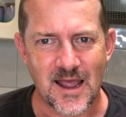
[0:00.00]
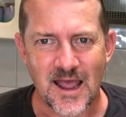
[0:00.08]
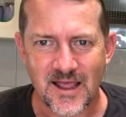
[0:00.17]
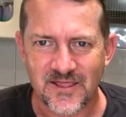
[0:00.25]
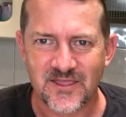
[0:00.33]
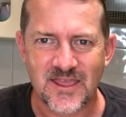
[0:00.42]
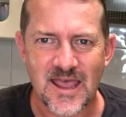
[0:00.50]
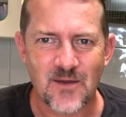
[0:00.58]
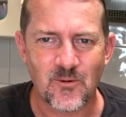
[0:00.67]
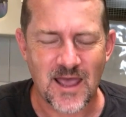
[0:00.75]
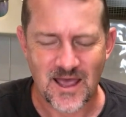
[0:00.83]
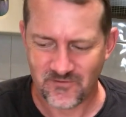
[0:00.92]
And there
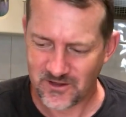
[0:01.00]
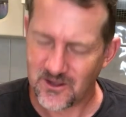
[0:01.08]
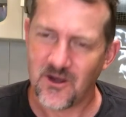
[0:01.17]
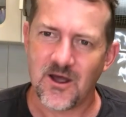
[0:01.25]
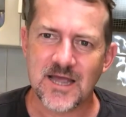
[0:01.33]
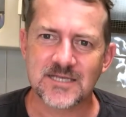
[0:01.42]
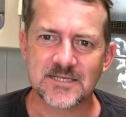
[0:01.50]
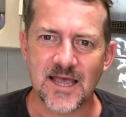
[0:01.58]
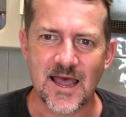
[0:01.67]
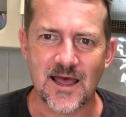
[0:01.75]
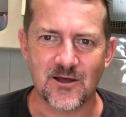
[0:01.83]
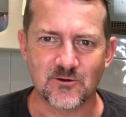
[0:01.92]
we have it, guys,
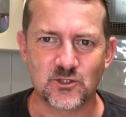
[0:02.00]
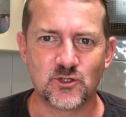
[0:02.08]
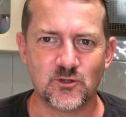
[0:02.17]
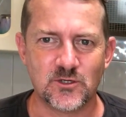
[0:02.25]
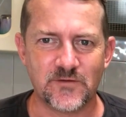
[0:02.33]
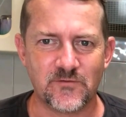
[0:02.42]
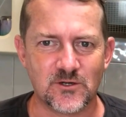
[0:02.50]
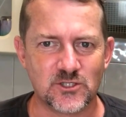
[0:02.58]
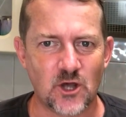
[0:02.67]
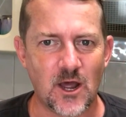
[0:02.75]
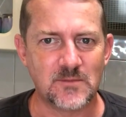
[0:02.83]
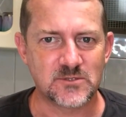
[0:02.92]
our two different
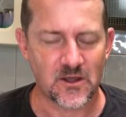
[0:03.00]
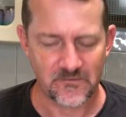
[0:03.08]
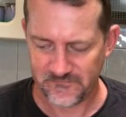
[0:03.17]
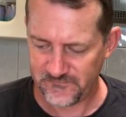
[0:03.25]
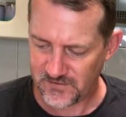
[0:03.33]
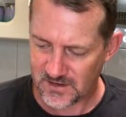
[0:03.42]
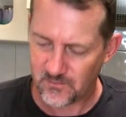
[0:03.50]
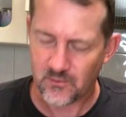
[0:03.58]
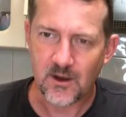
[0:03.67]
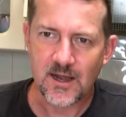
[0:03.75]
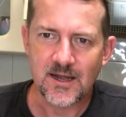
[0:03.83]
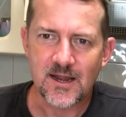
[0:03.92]
types of fig
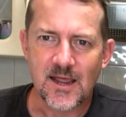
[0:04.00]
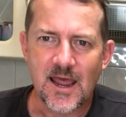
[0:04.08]
bread,